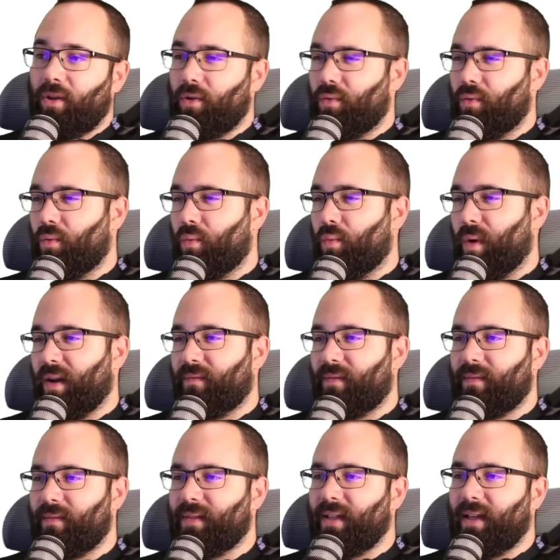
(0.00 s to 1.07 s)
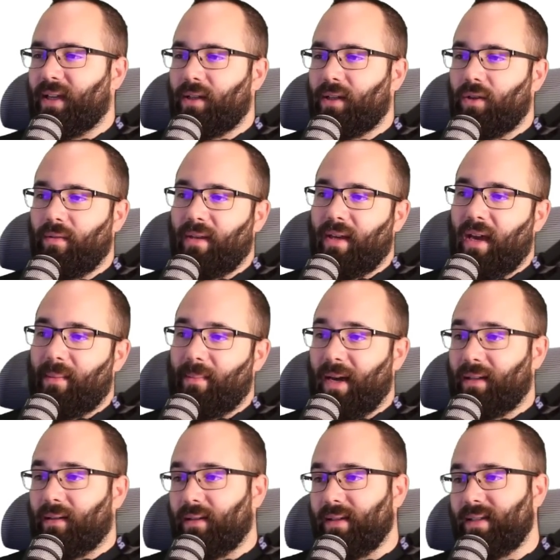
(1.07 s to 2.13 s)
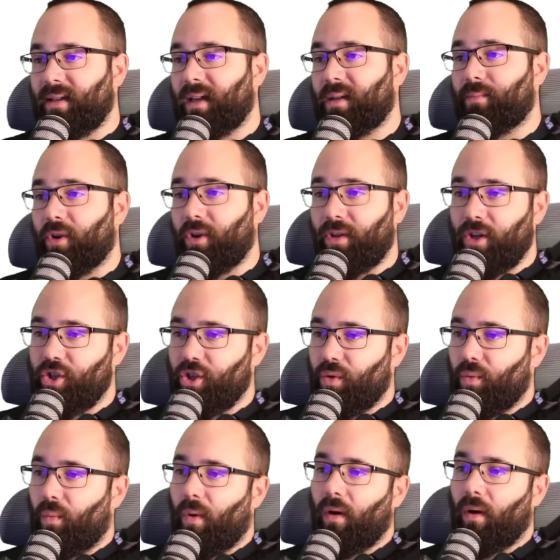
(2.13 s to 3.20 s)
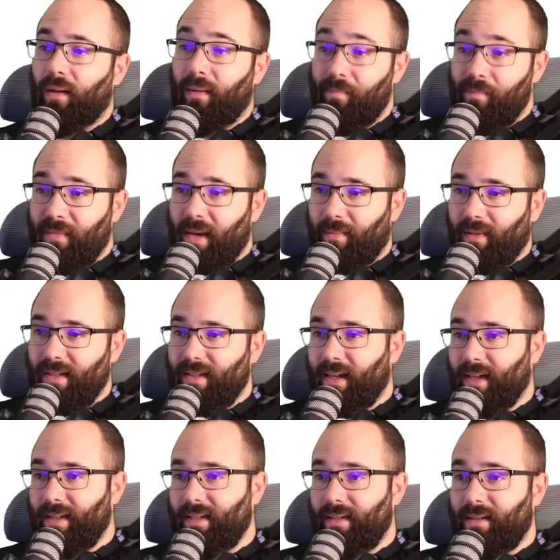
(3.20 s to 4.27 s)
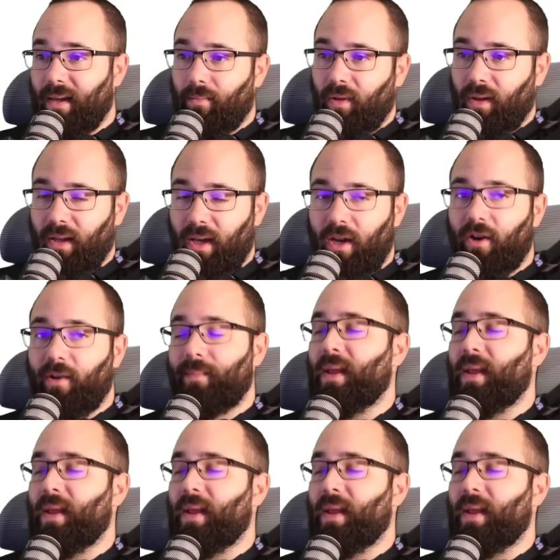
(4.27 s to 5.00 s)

W one fifteen U K metal stud partition wall, double studs, double layer.